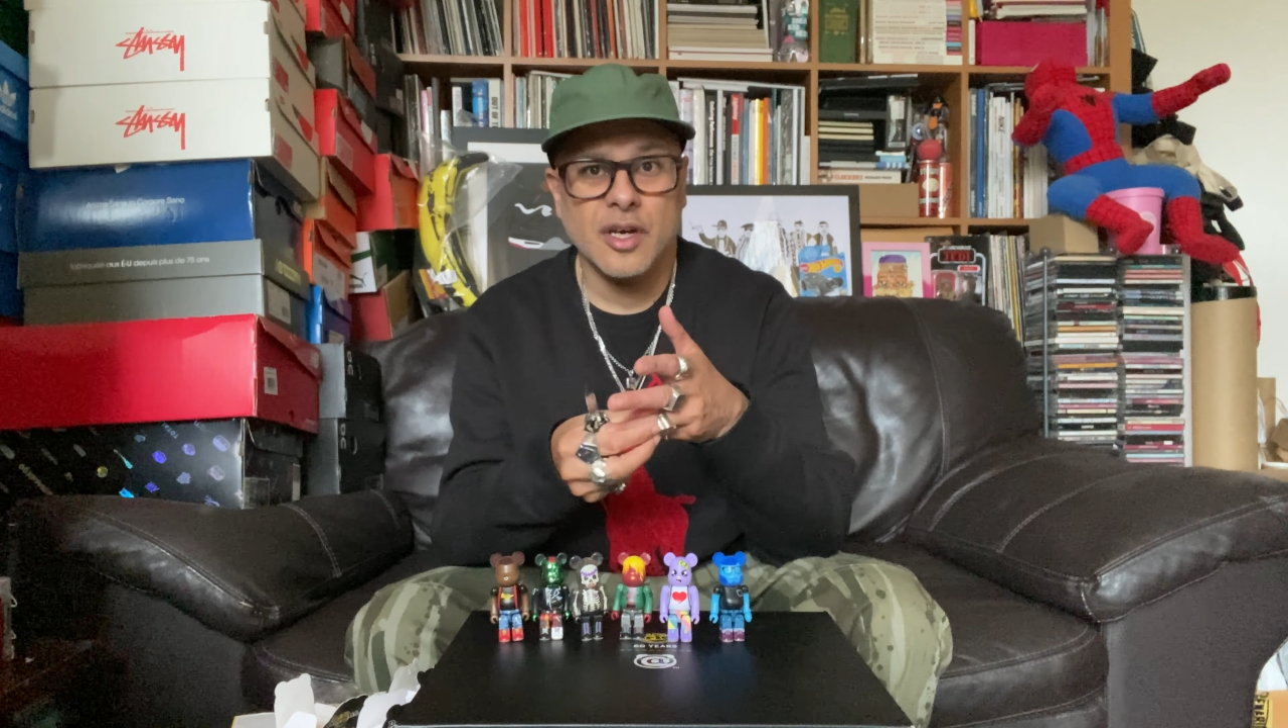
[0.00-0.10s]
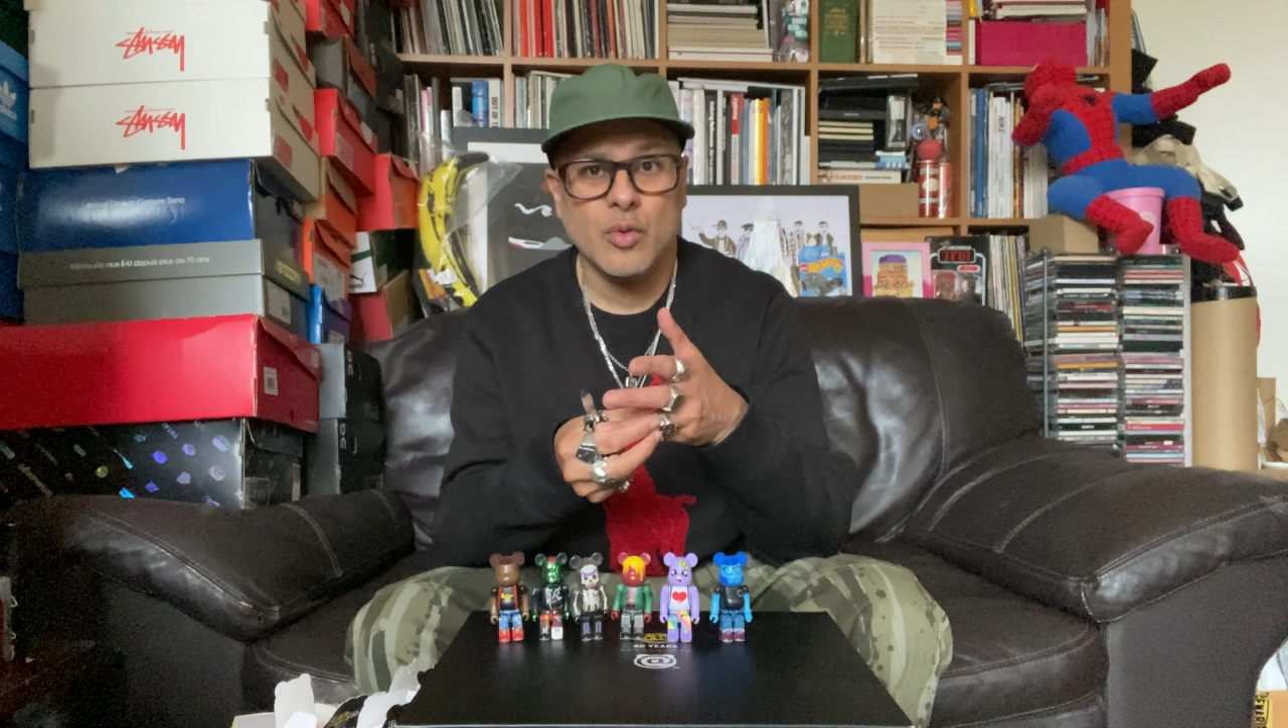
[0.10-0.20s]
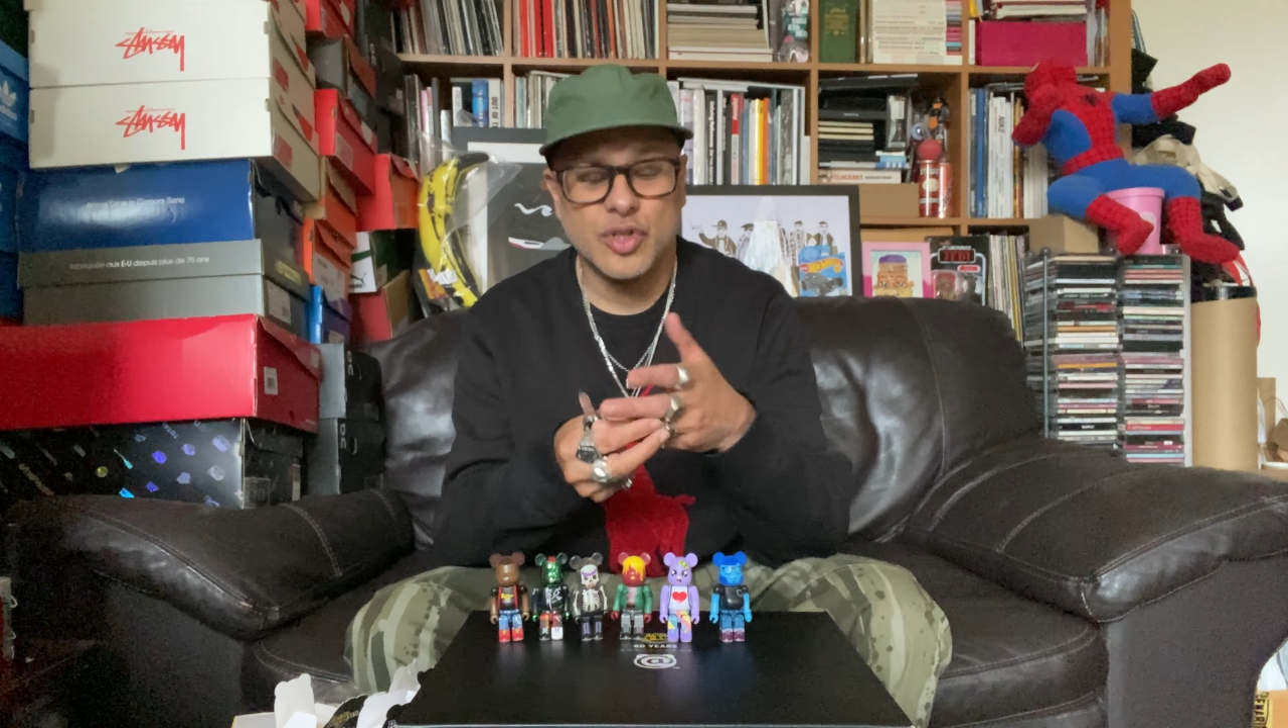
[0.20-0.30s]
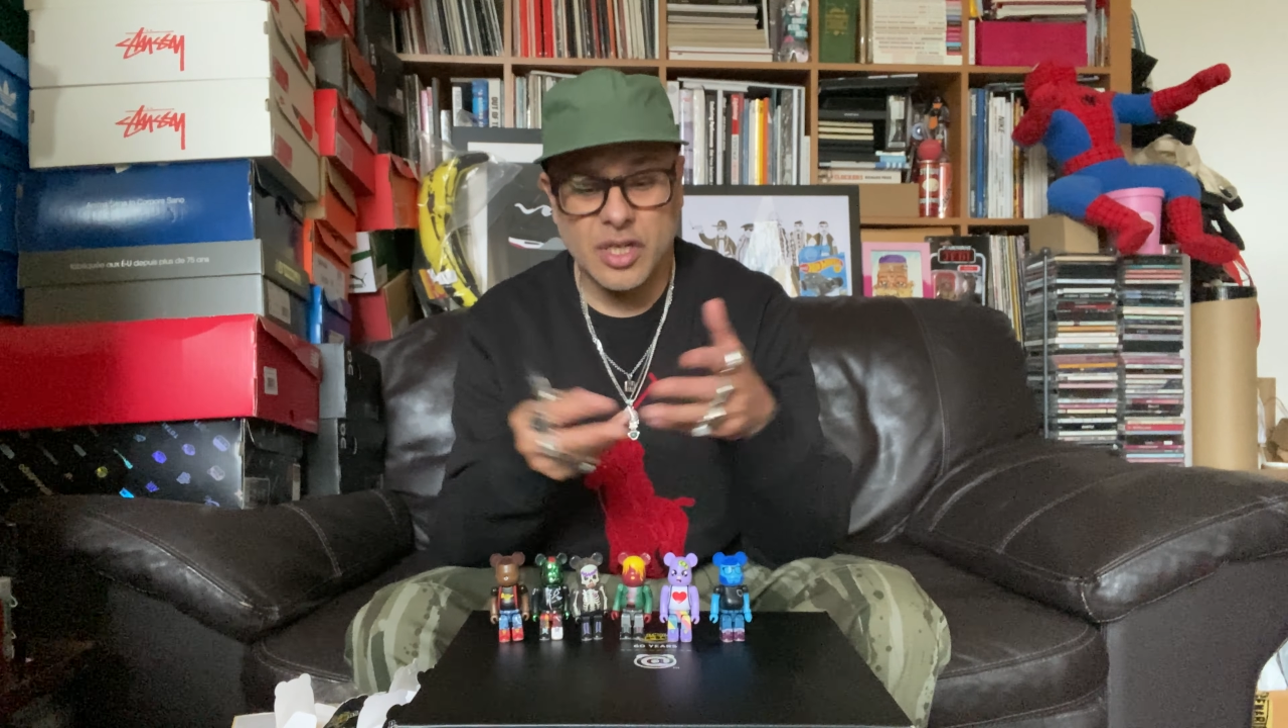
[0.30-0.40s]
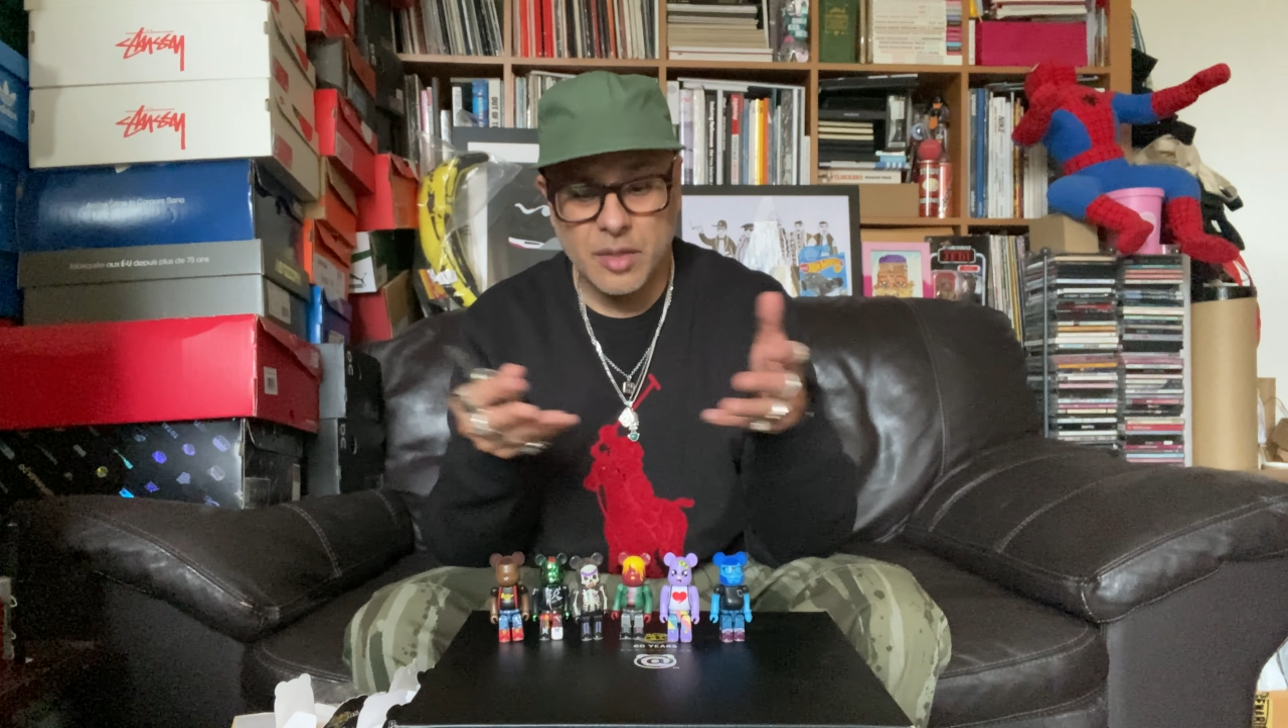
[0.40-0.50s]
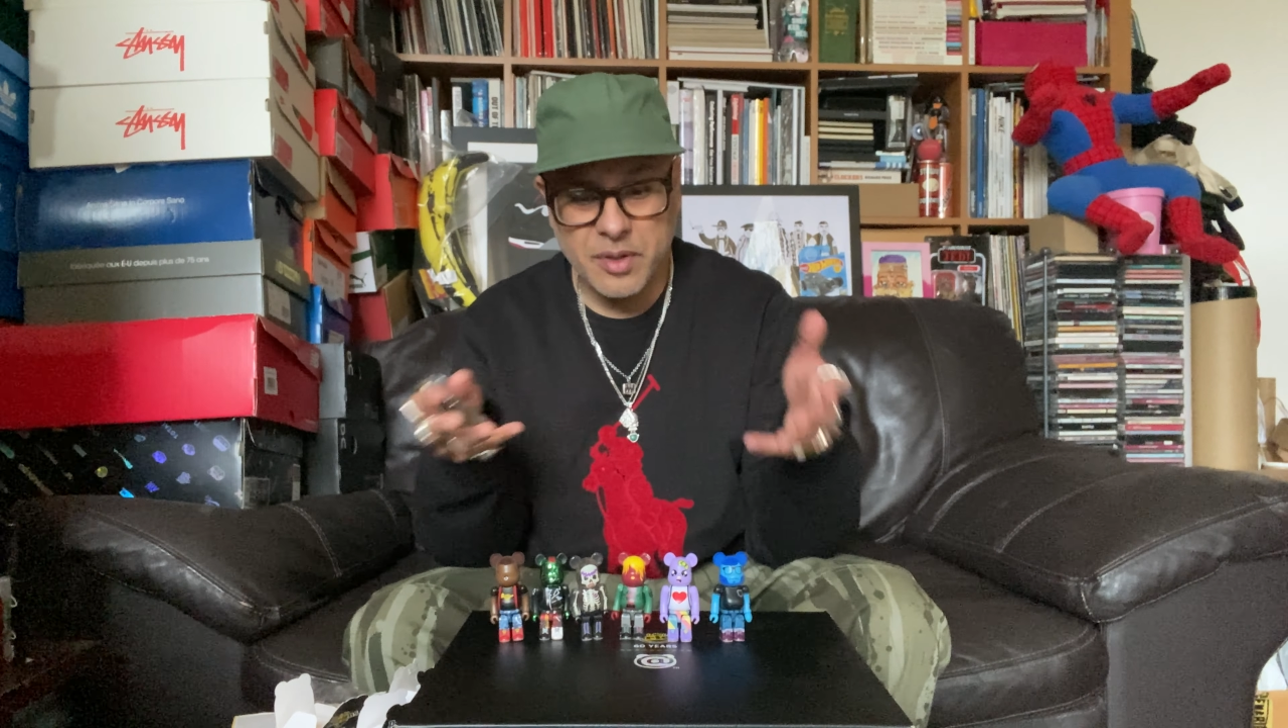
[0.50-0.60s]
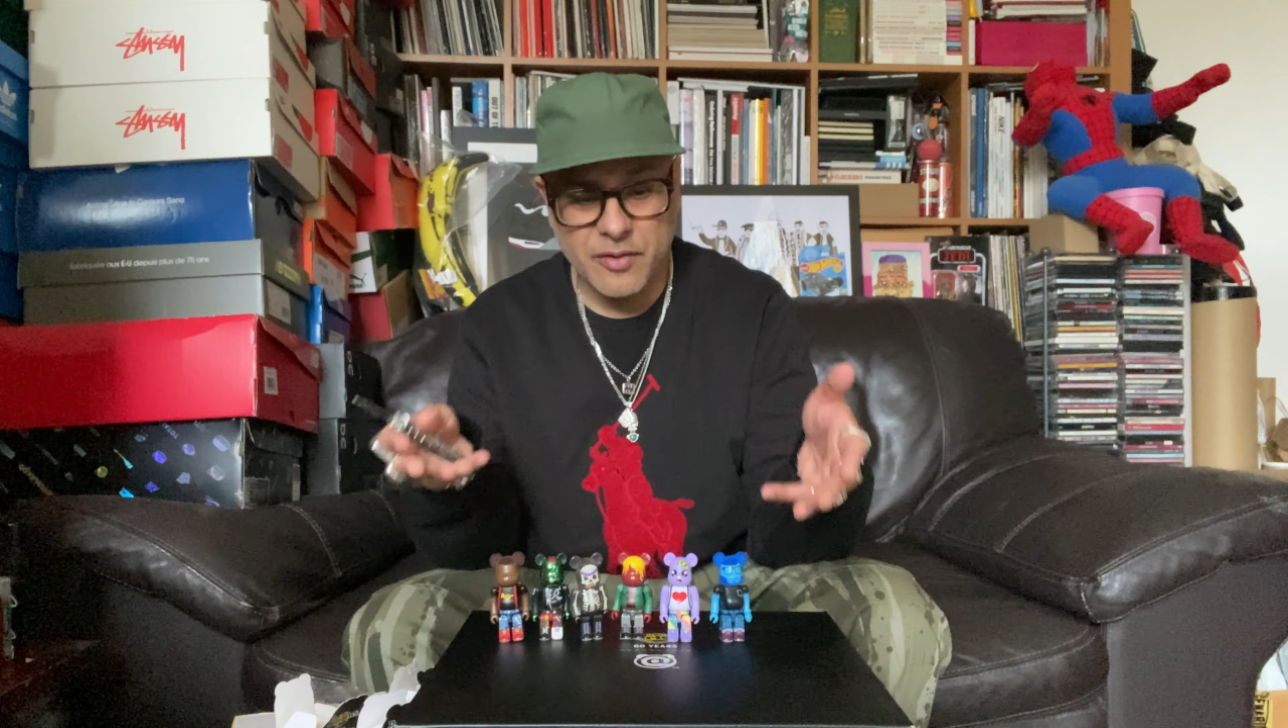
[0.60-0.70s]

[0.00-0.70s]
which are going to be